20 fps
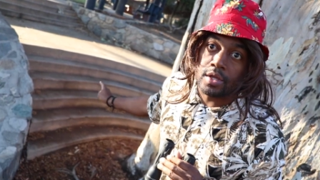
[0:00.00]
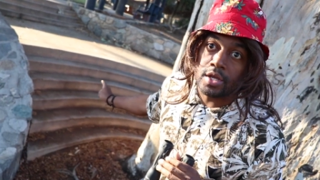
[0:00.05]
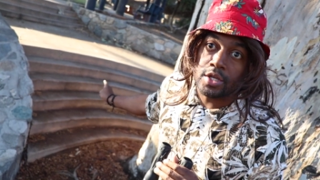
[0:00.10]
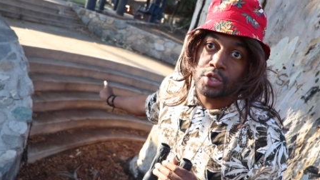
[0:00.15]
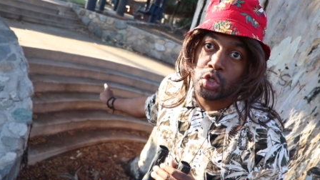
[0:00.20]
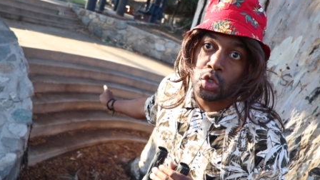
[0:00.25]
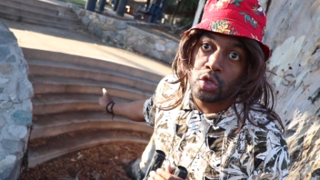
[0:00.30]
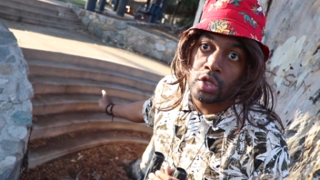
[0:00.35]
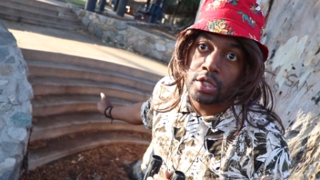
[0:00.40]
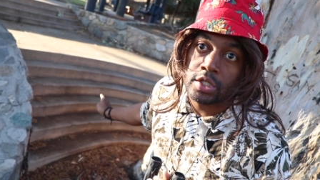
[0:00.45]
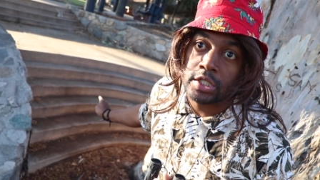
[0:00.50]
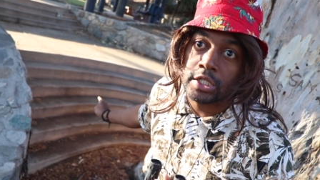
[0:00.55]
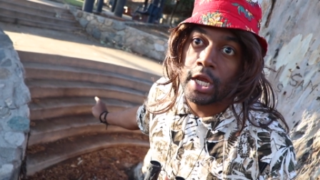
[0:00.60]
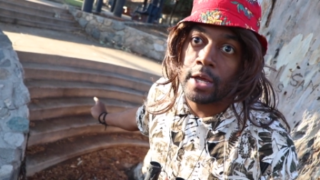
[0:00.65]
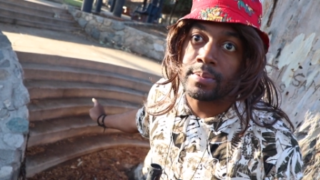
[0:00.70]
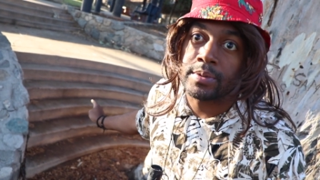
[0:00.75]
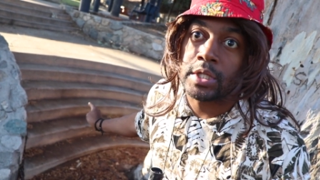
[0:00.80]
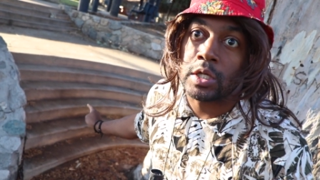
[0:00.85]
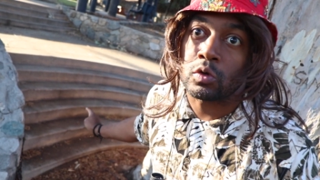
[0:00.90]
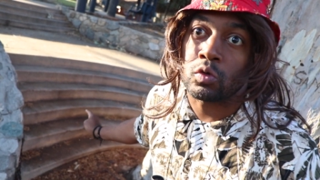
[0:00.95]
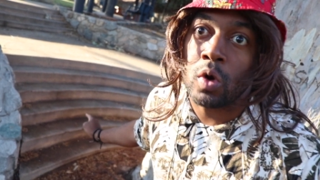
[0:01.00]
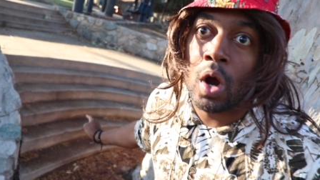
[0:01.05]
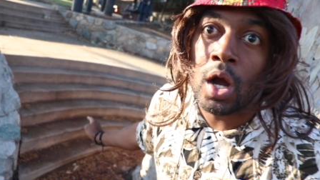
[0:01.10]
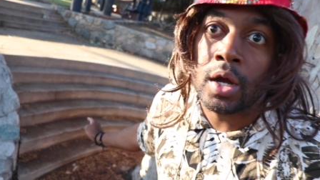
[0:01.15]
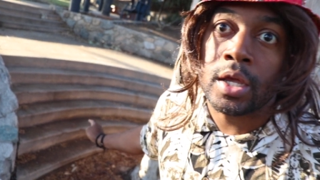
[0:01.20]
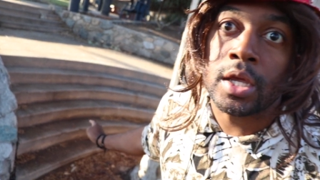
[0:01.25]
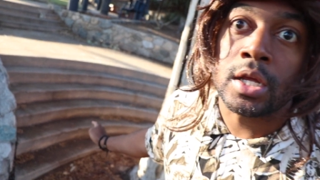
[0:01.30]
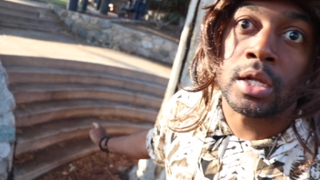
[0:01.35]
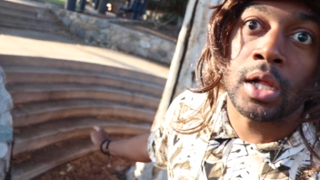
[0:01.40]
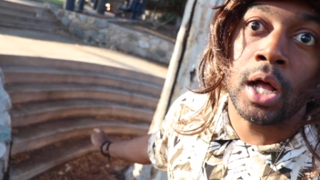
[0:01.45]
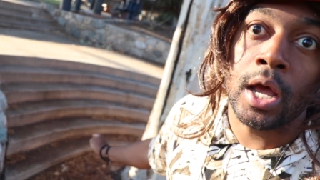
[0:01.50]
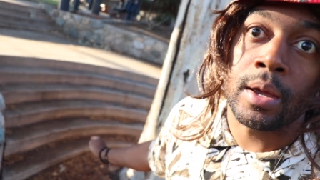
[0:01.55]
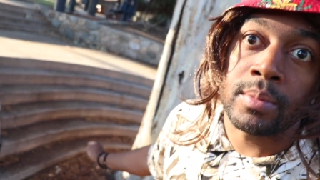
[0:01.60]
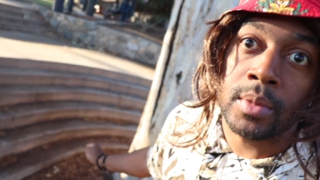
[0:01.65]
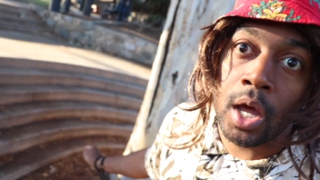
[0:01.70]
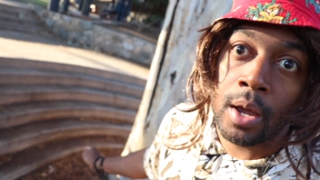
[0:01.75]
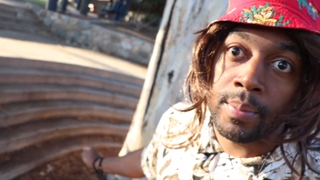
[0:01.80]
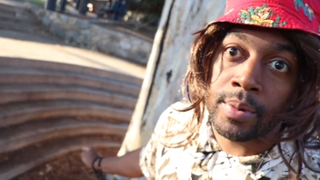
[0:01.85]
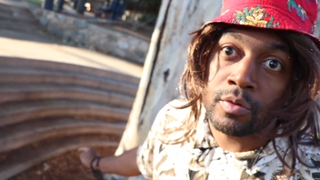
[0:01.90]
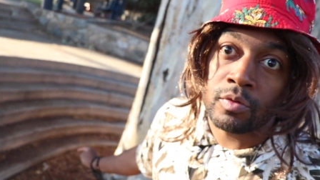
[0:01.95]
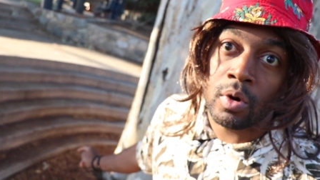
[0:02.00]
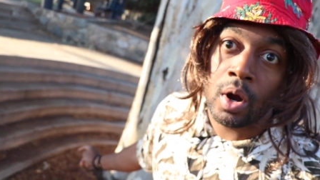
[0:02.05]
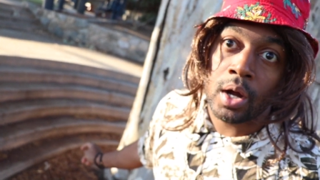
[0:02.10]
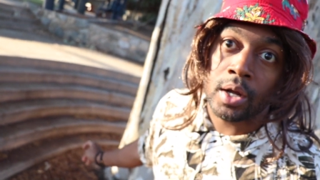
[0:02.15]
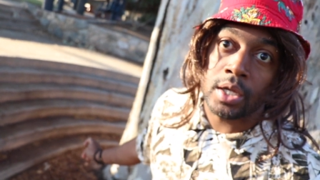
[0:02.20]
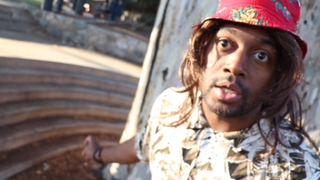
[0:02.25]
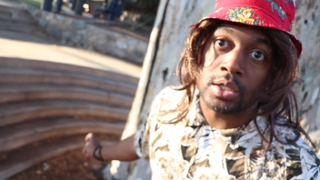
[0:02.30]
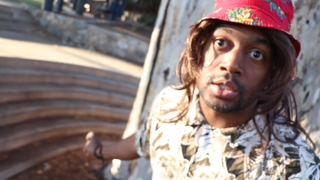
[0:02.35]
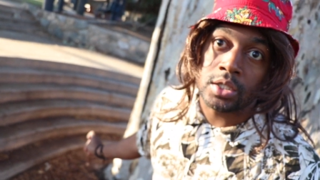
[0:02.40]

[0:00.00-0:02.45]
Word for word: These are the steps that Rocky climbed up in Rocky